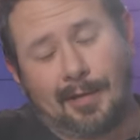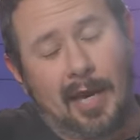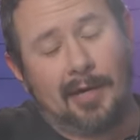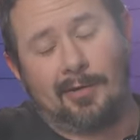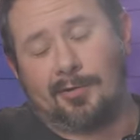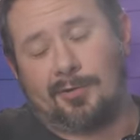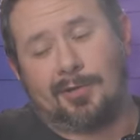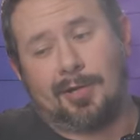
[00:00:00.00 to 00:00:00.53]

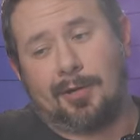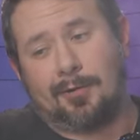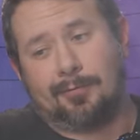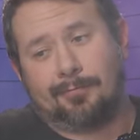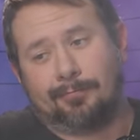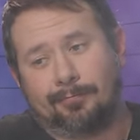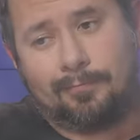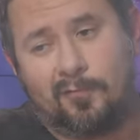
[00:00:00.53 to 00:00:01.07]
Angel hair
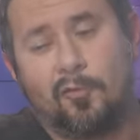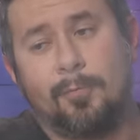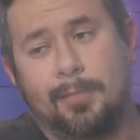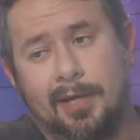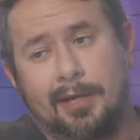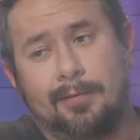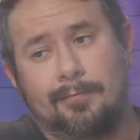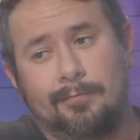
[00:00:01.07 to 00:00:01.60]
for
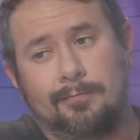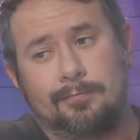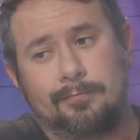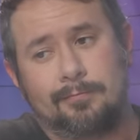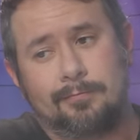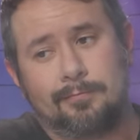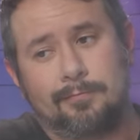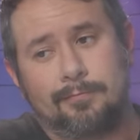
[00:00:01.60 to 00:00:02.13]
men,
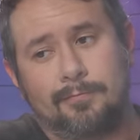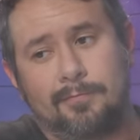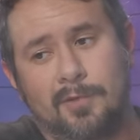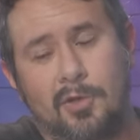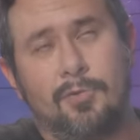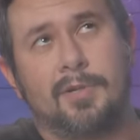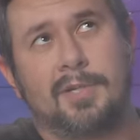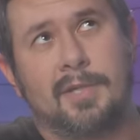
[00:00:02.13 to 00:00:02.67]

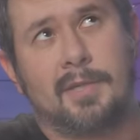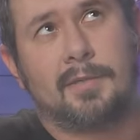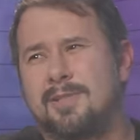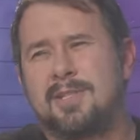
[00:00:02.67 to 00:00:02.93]
unisex.